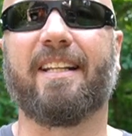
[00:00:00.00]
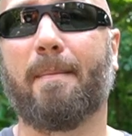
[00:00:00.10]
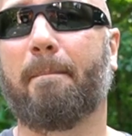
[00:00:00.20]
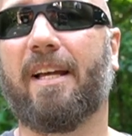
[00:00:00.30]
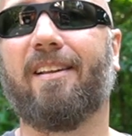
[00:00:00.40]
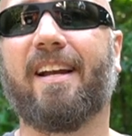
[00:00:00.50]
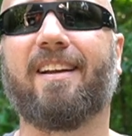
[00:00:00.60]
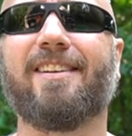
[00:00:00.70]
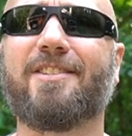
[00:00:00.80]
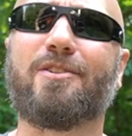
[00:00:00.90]
hit the bell
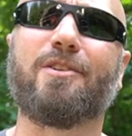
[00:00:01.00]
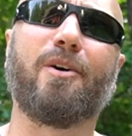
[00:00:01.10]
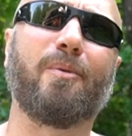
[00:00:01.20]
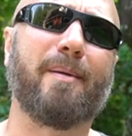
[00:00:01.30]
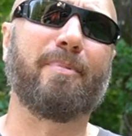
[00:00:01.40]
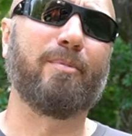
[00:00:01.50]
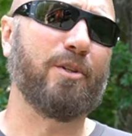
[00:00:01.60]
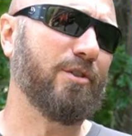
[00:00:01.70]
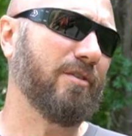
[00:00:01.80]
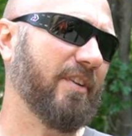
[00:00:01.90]
icon so you know when I
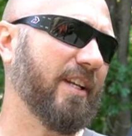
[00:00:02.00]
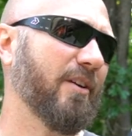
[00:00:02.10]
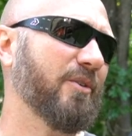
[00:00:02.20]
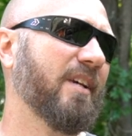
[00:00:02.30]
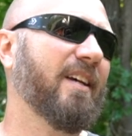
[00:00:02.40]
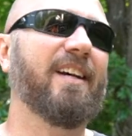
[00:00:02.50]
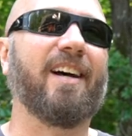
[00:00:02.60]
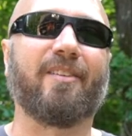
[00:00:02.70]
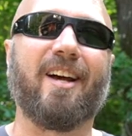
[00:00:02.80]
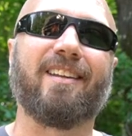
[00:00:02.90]
publish new videos.
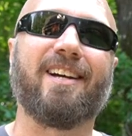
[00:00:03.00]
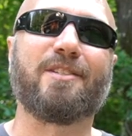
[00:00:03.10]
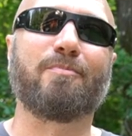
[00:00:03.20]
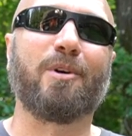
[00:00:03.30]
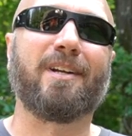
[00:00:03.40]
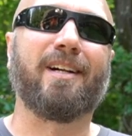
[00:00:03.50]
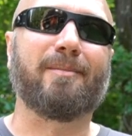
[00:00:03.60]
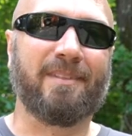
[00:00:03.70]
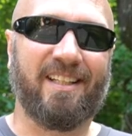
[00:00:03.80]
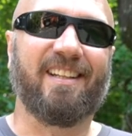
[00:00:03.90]
I've got lots more to
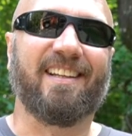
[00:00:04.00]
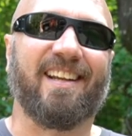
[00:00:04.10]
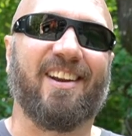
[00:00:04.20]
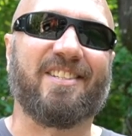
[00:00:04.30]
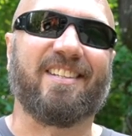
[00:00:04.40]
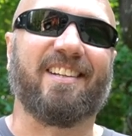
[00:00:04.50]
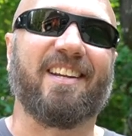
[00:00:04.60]
come, and I'll see you in the